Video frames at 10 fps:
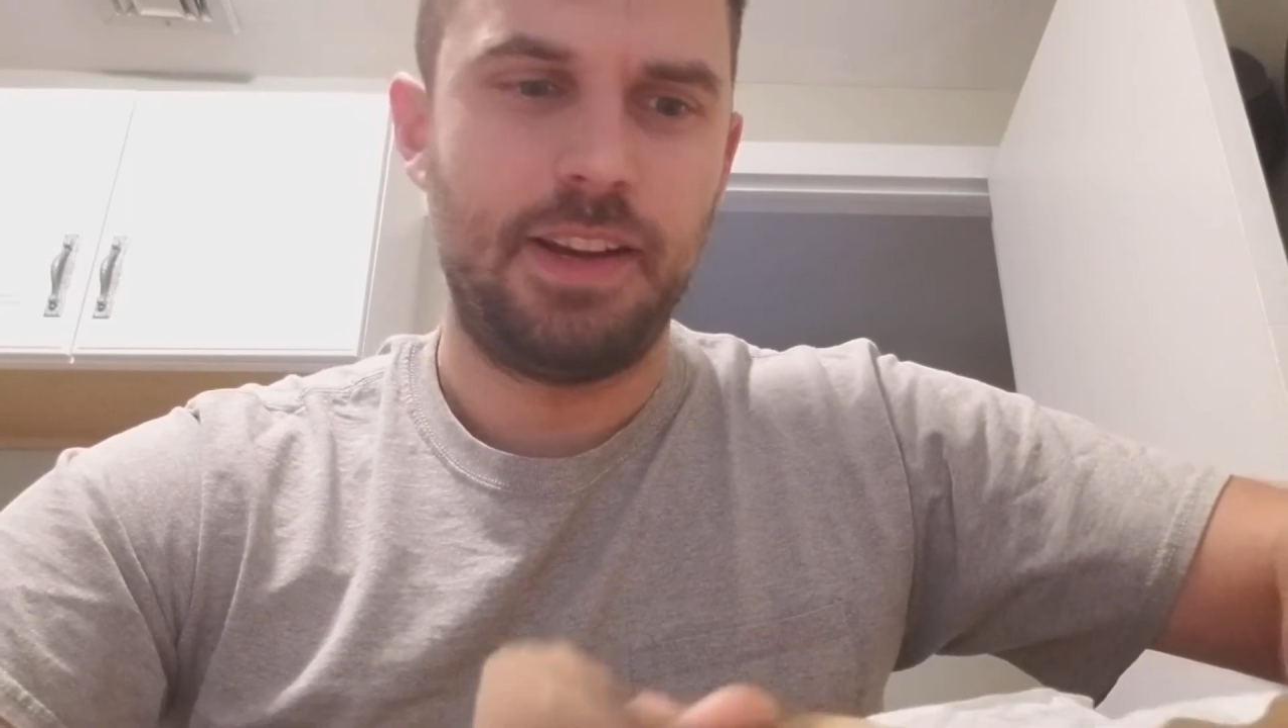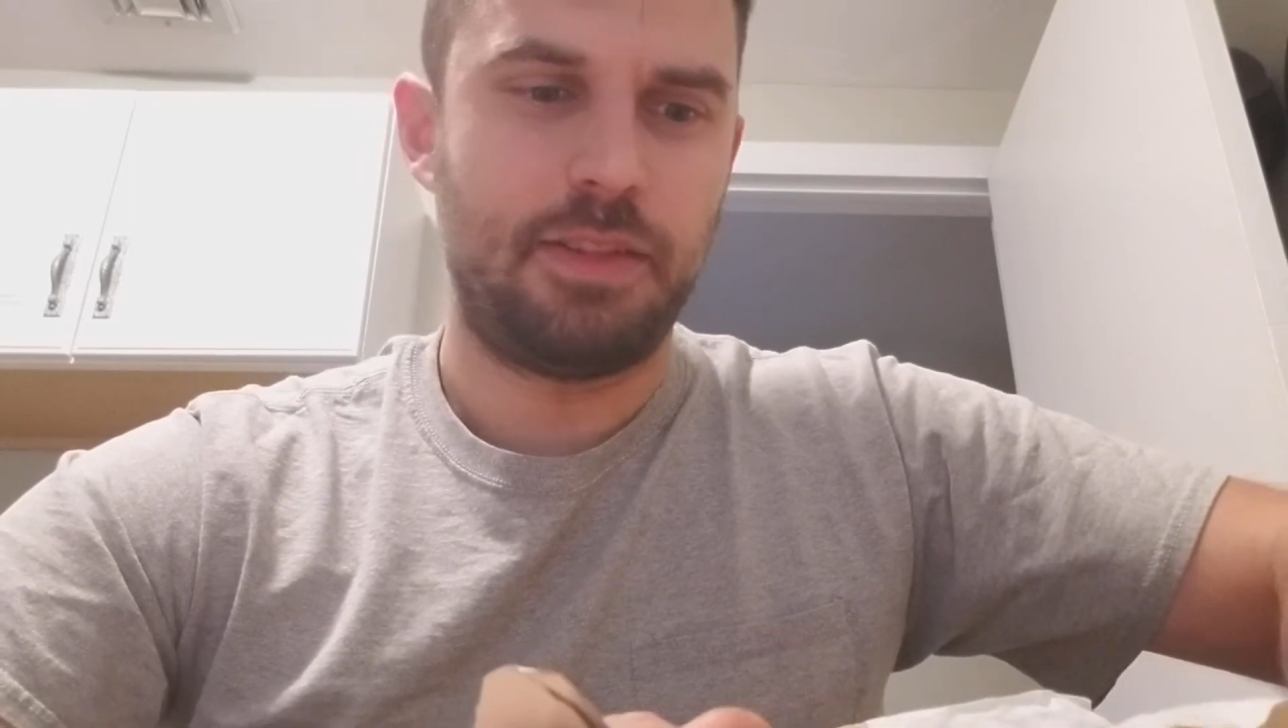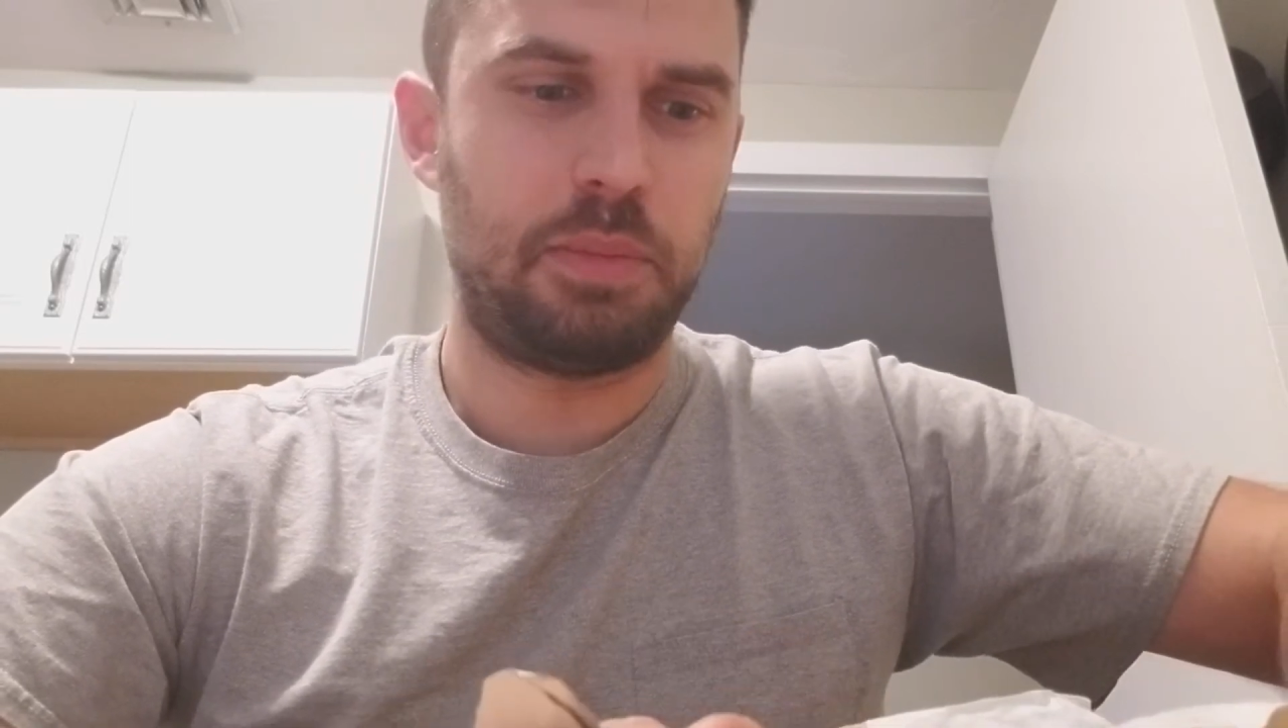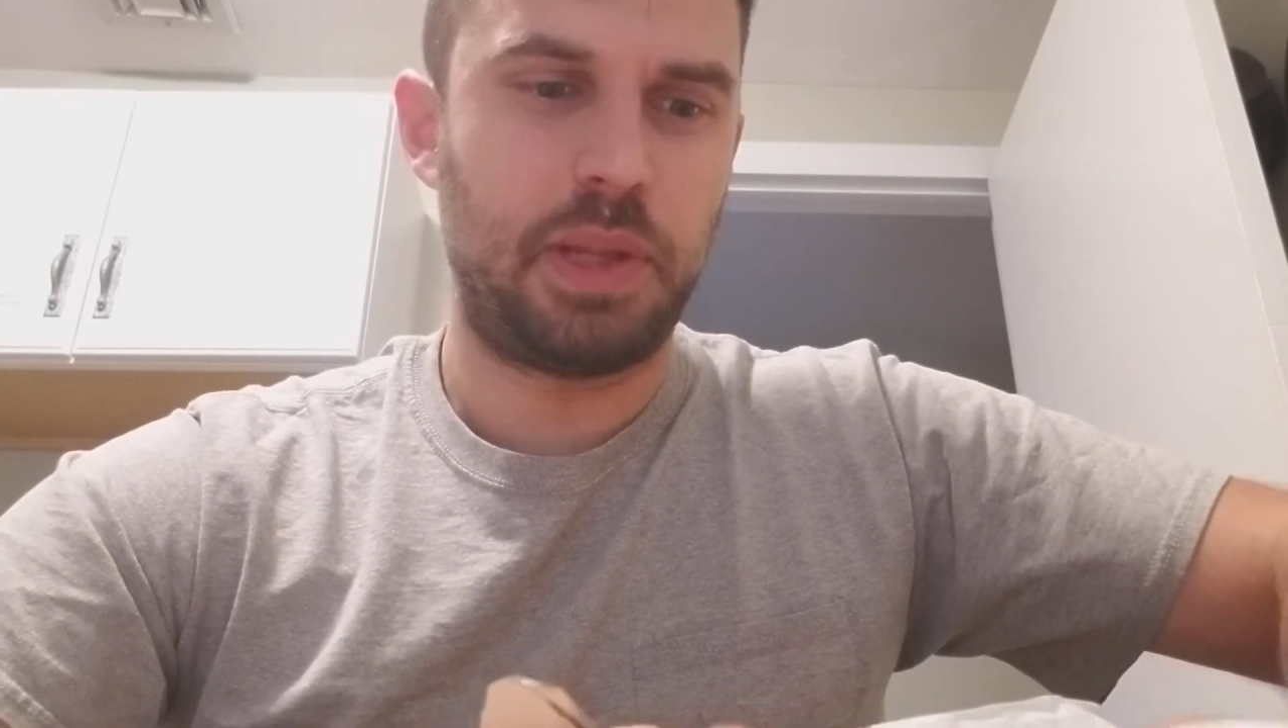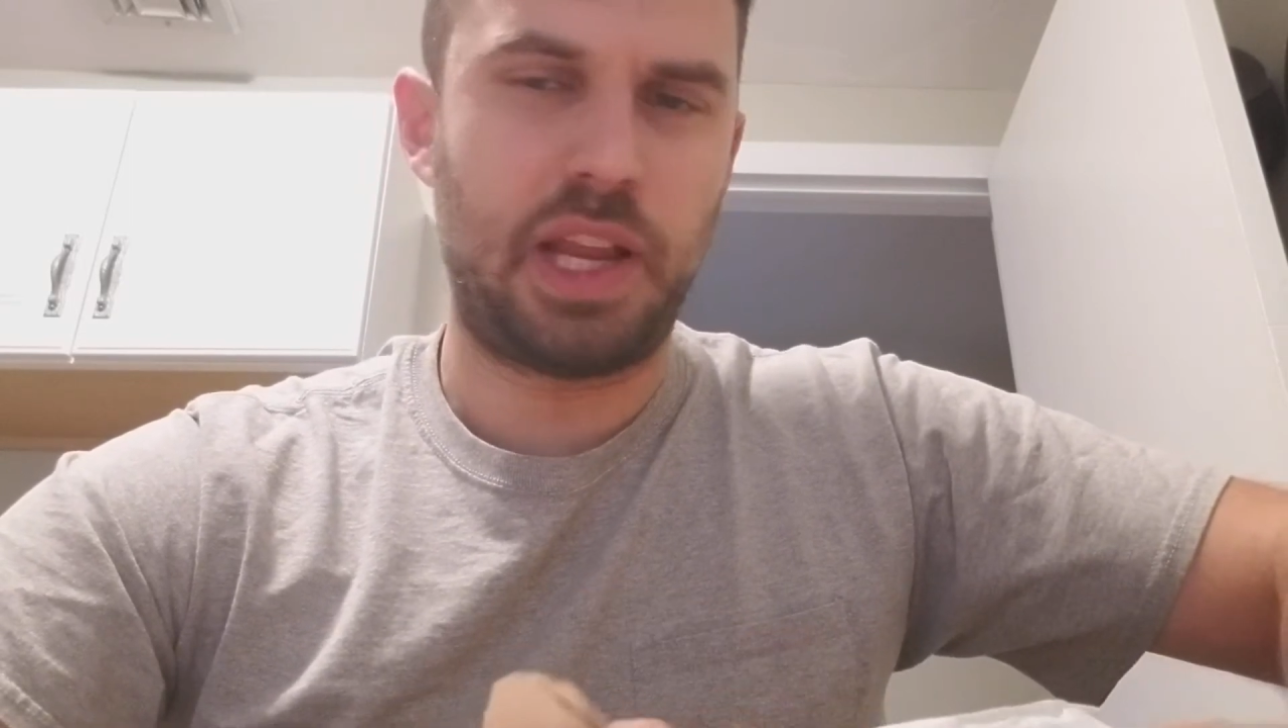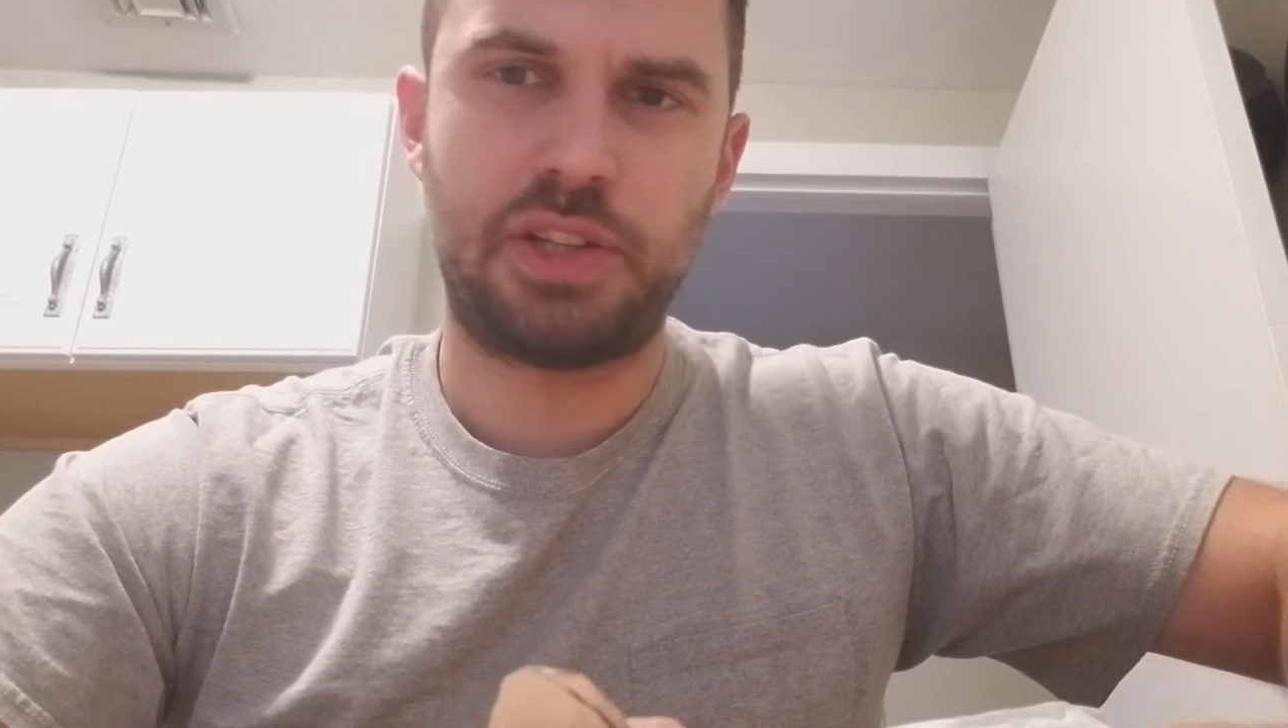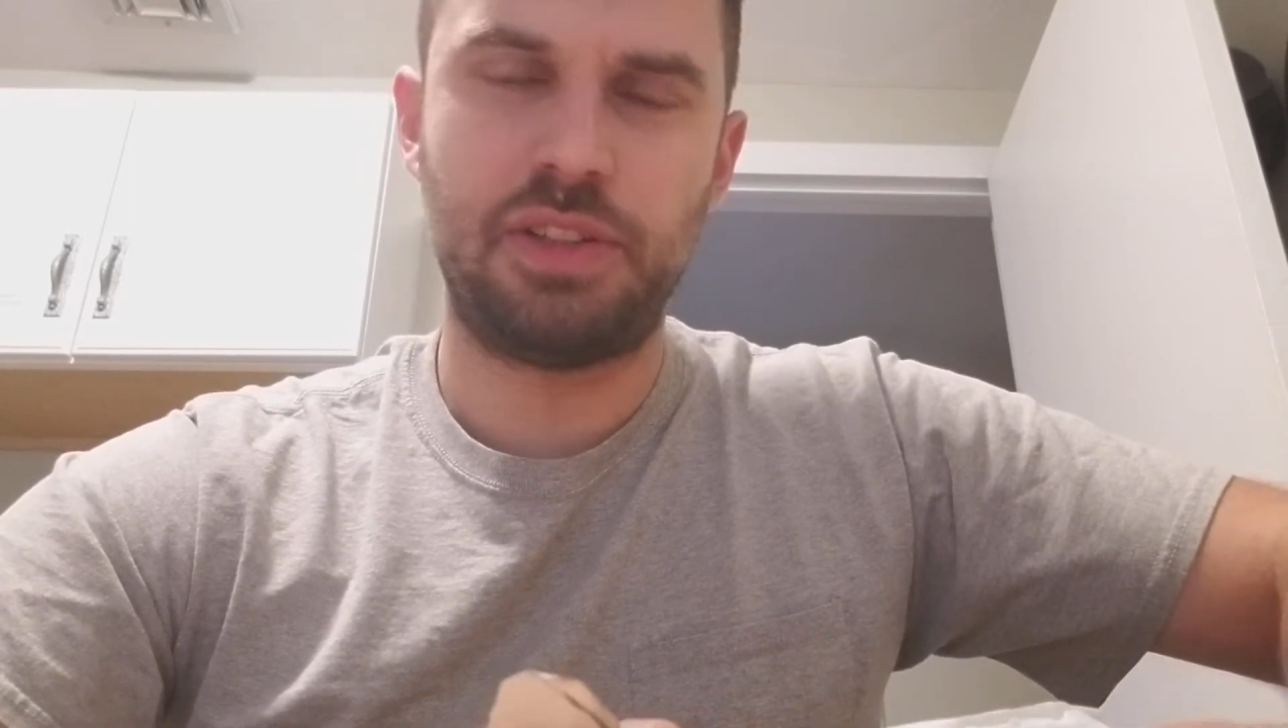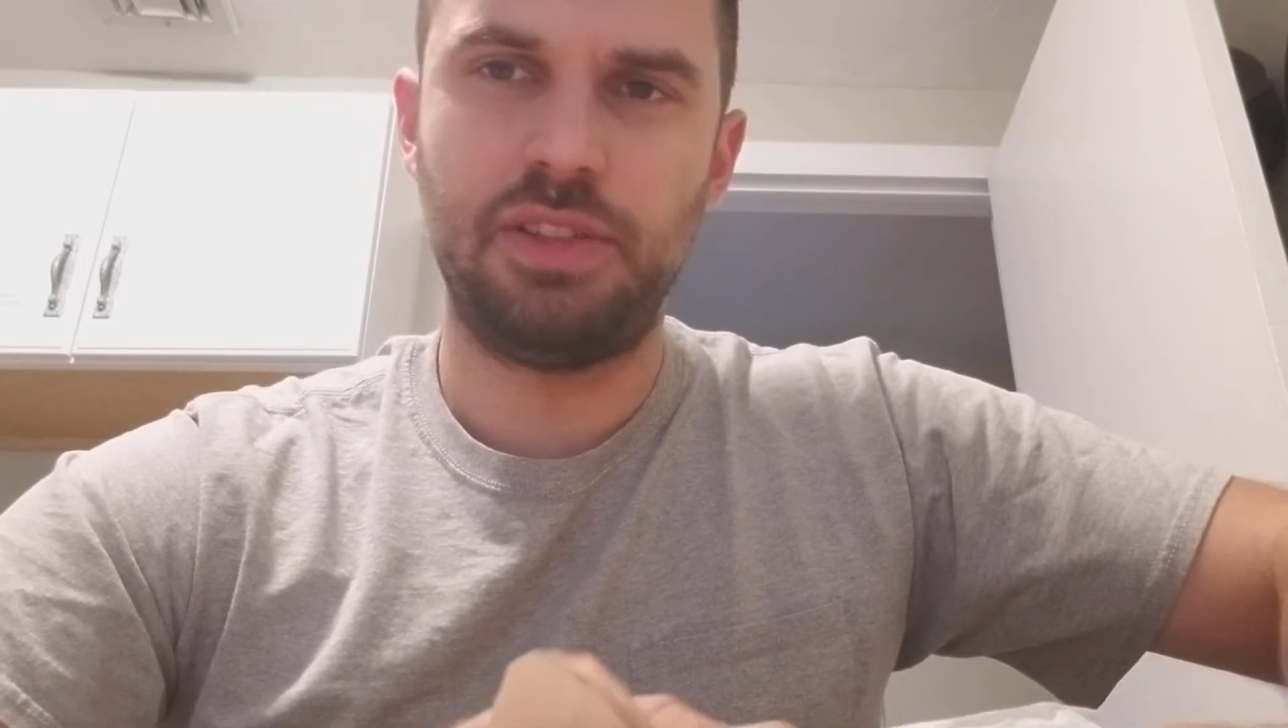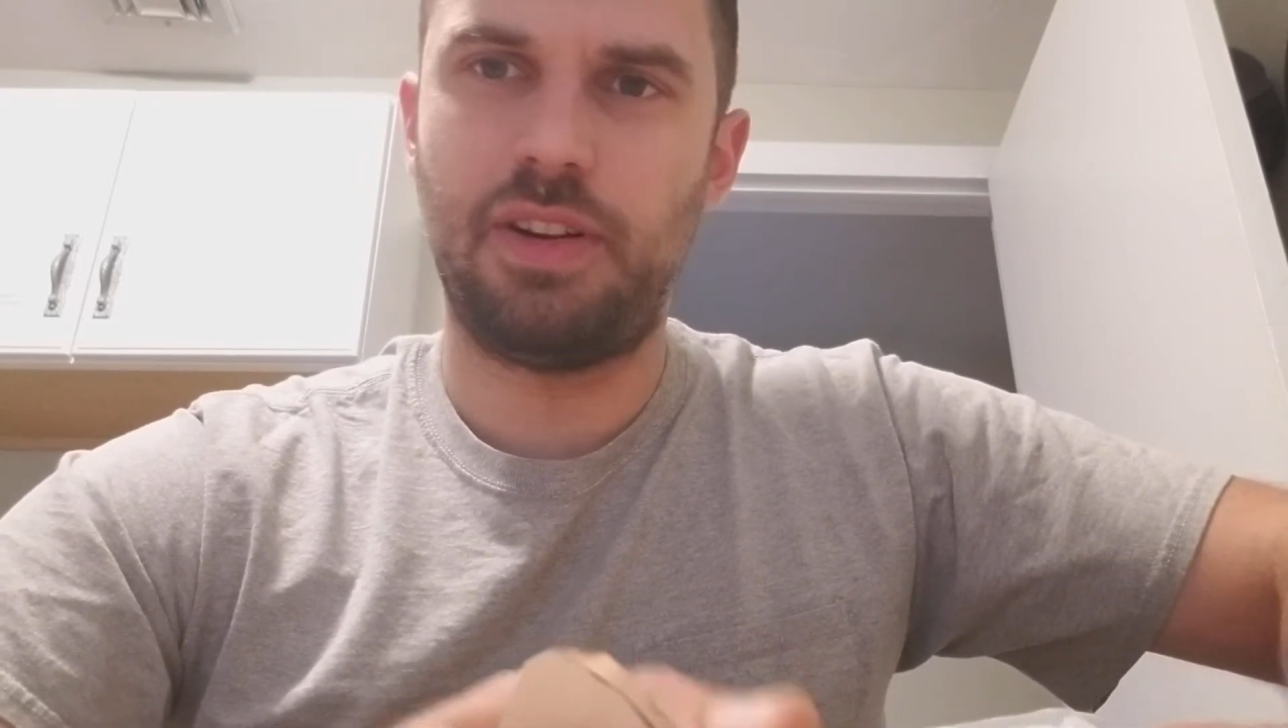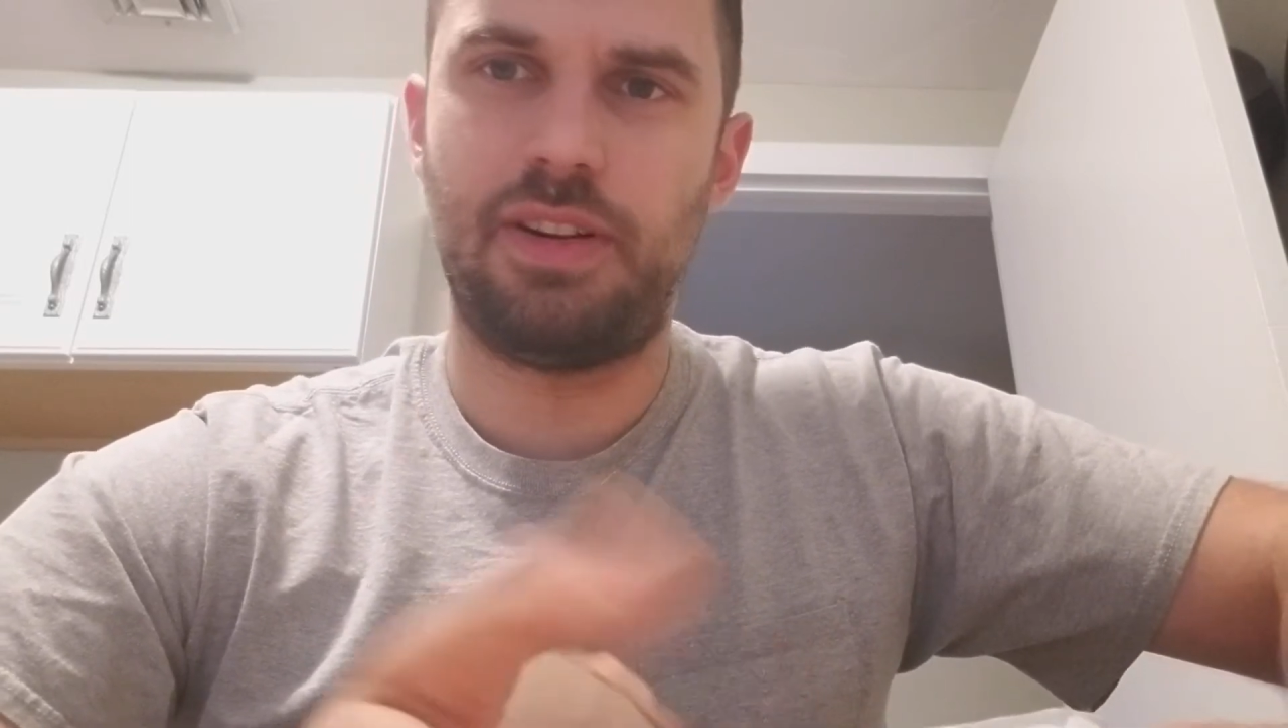from the
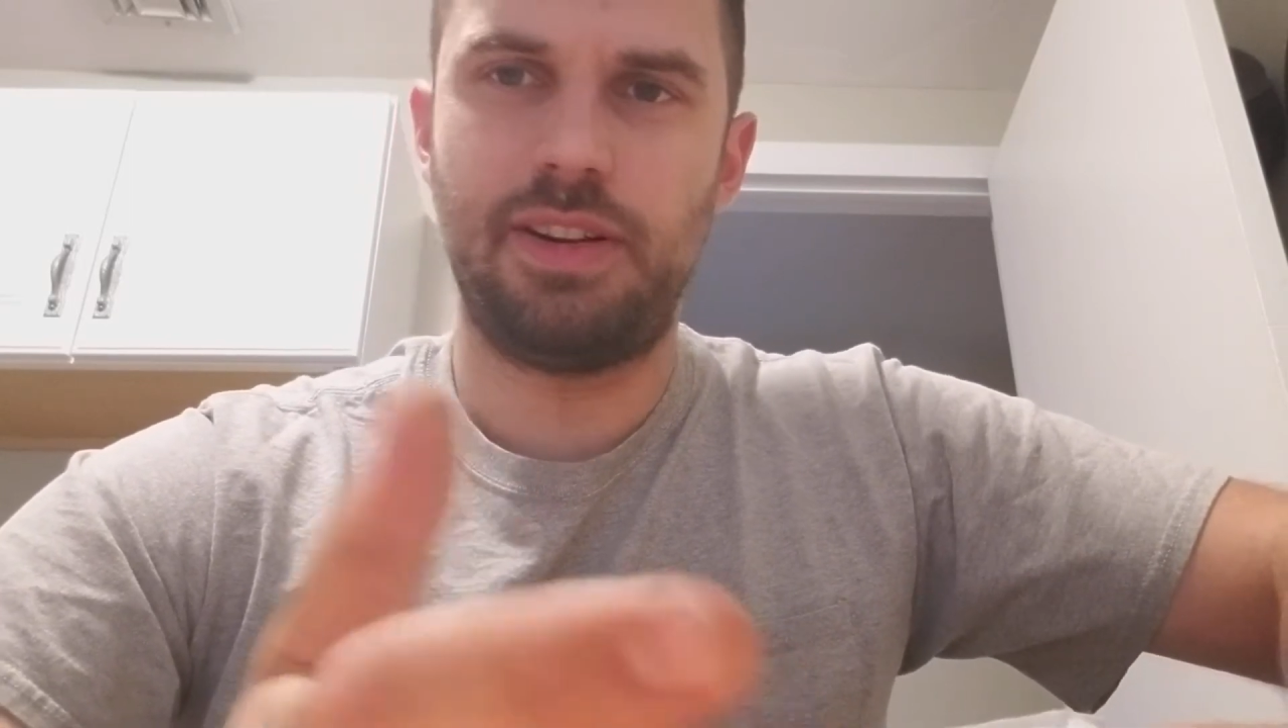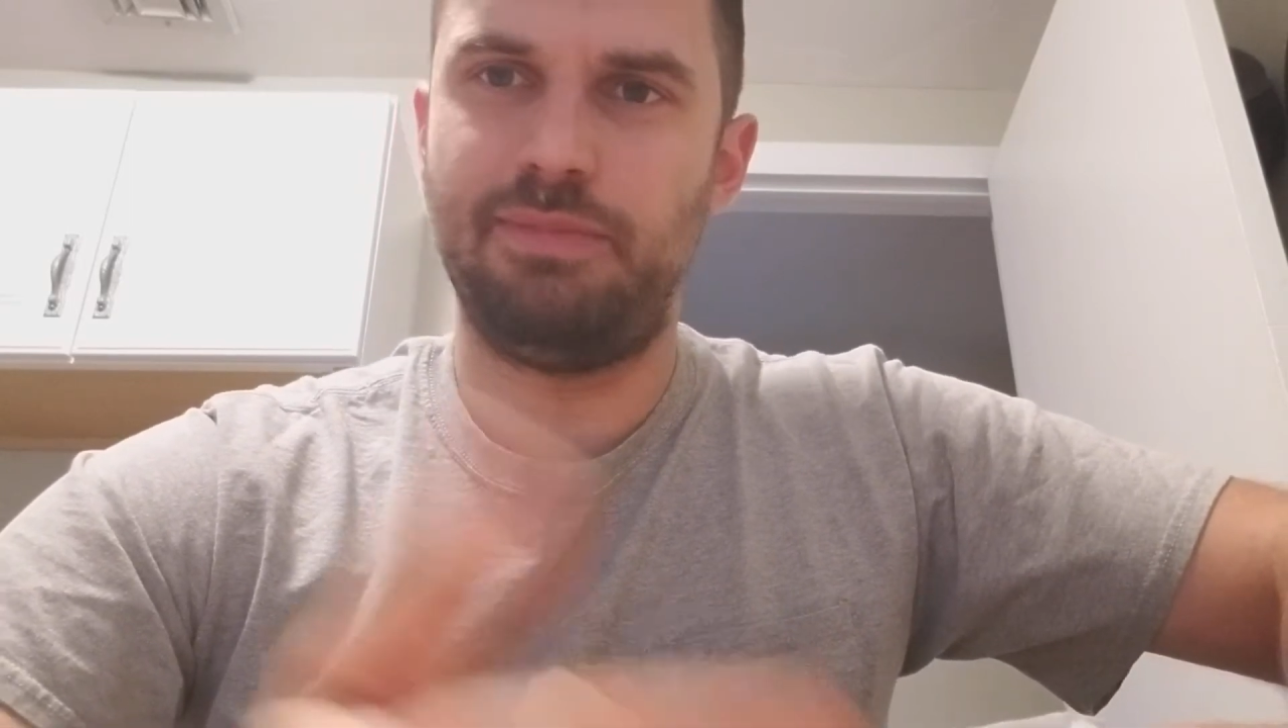National Guard